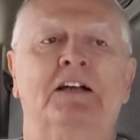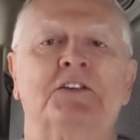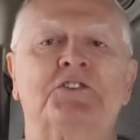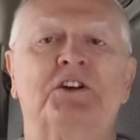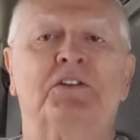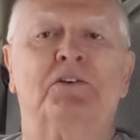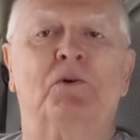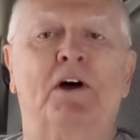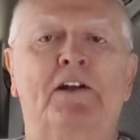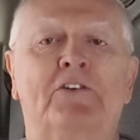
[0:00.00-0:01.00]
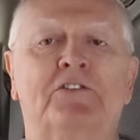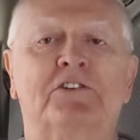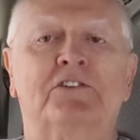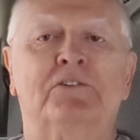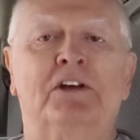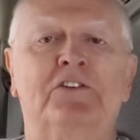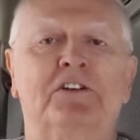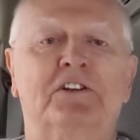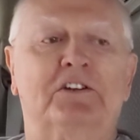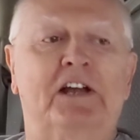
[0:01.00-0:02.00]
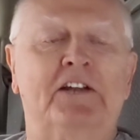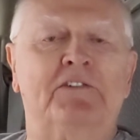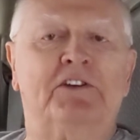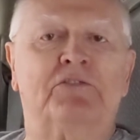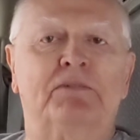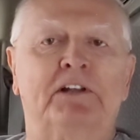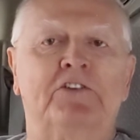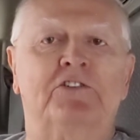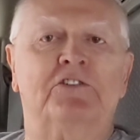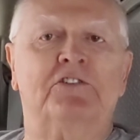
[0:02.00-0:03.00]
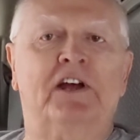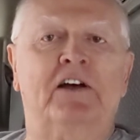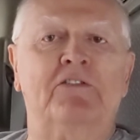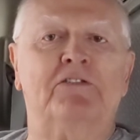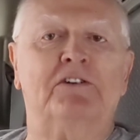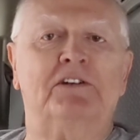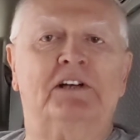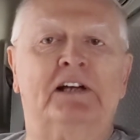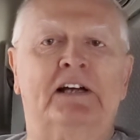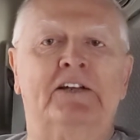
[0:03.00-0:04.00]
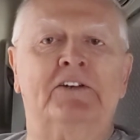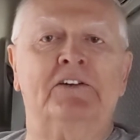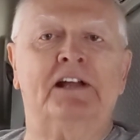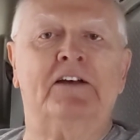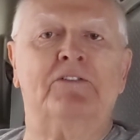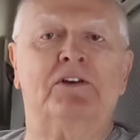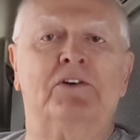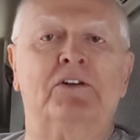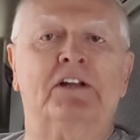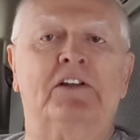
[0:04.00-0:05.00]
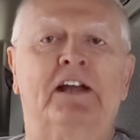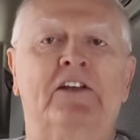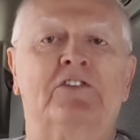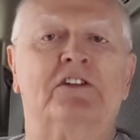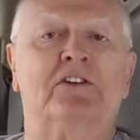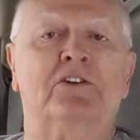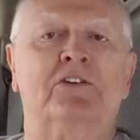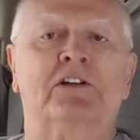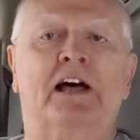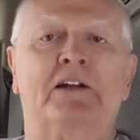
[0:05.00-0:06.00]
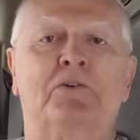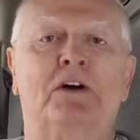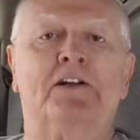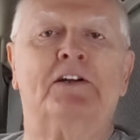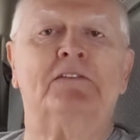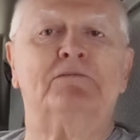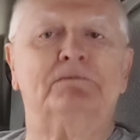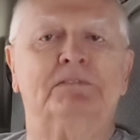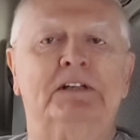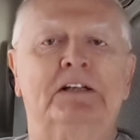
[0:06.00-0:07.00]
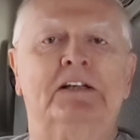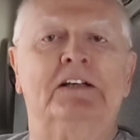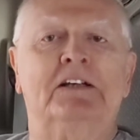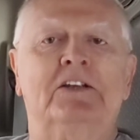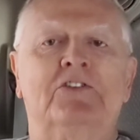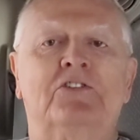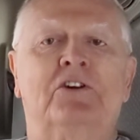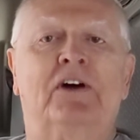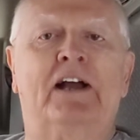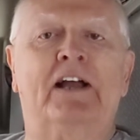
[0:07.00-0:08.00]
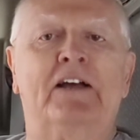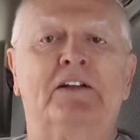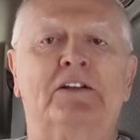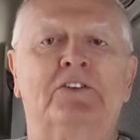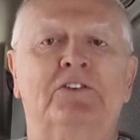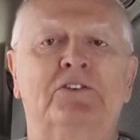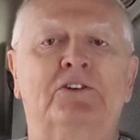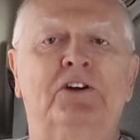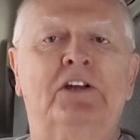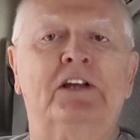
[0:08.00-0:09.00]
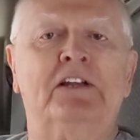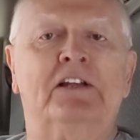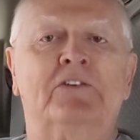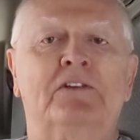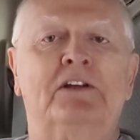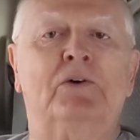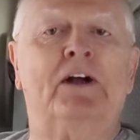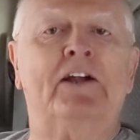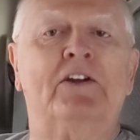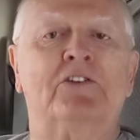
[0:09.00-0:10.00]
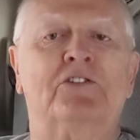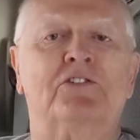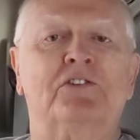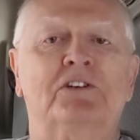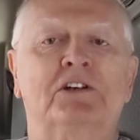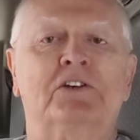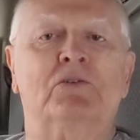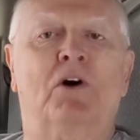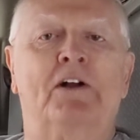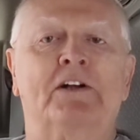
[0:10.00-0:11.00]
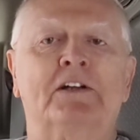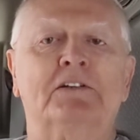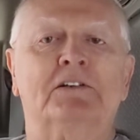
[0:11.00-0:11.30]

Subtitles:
So the water situation, it kind of explains itself. I don't have the holding tanks that hold a lot of water. So I got to do cooking that requires water,